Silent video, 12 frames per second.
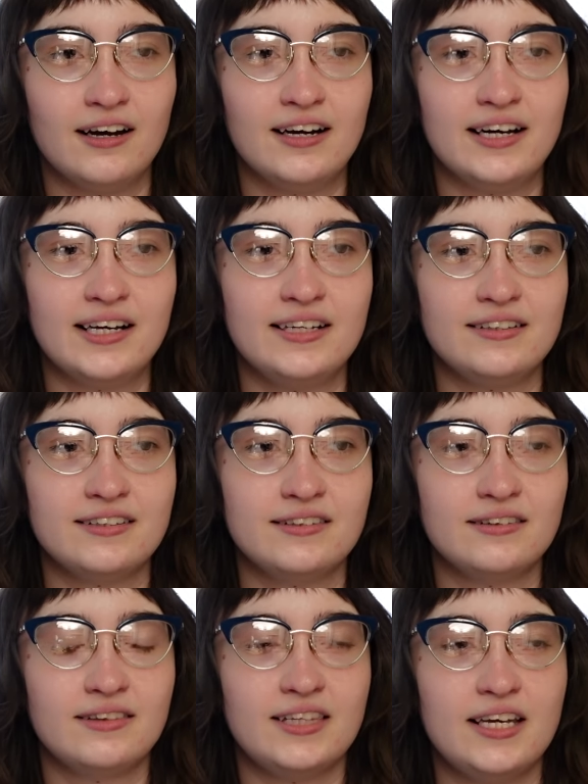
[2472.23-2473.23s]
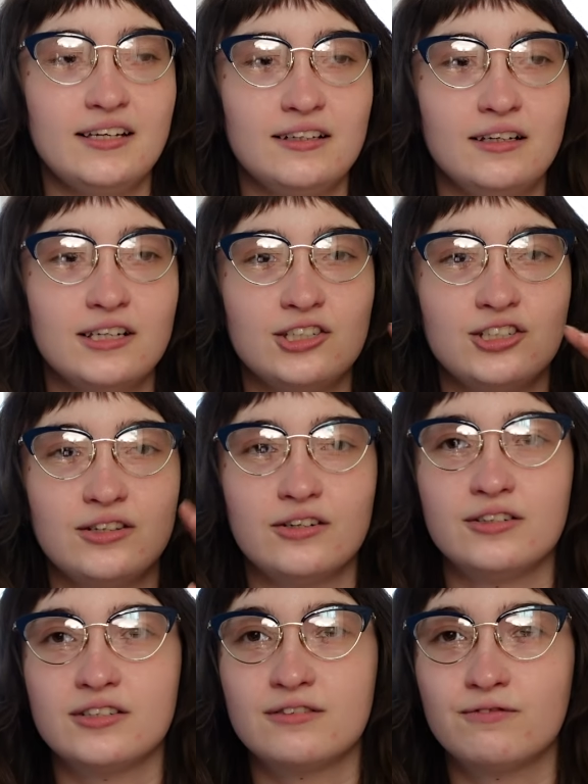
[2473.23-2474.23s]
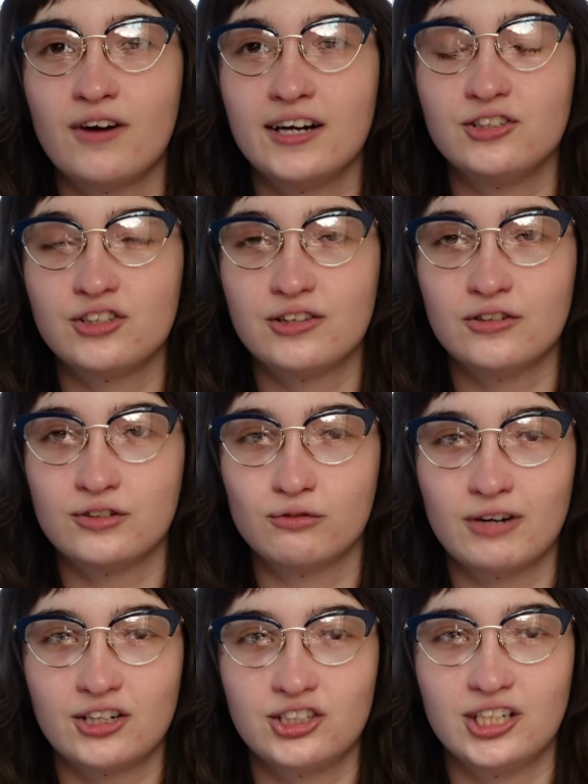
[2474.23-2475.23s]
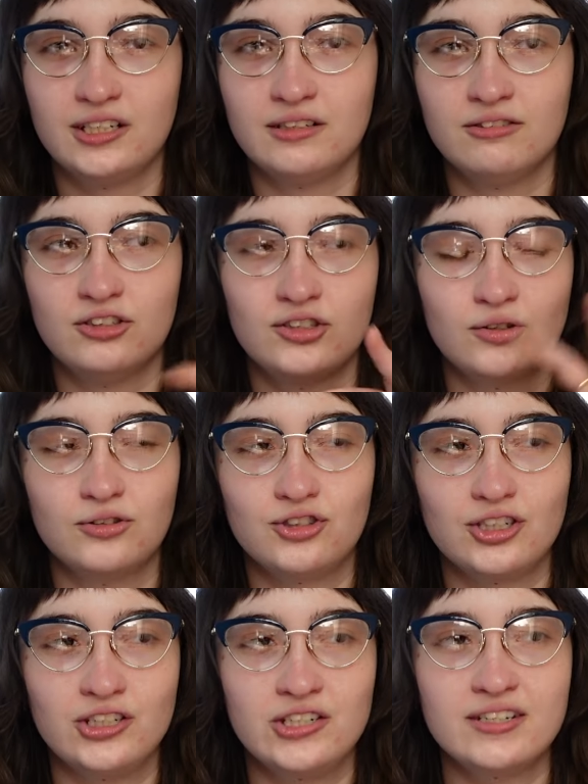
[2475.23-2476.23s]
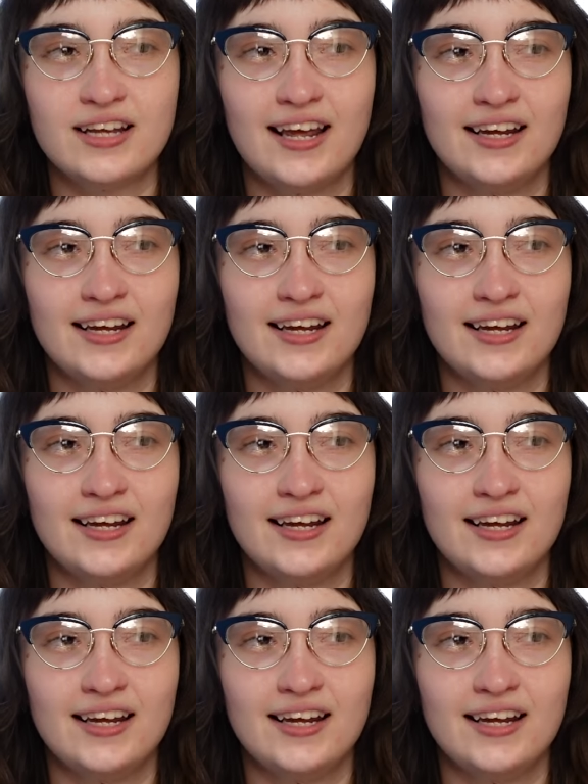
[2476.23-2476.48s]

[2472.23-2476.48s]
It's the English, there's French, there's Russian soldiers,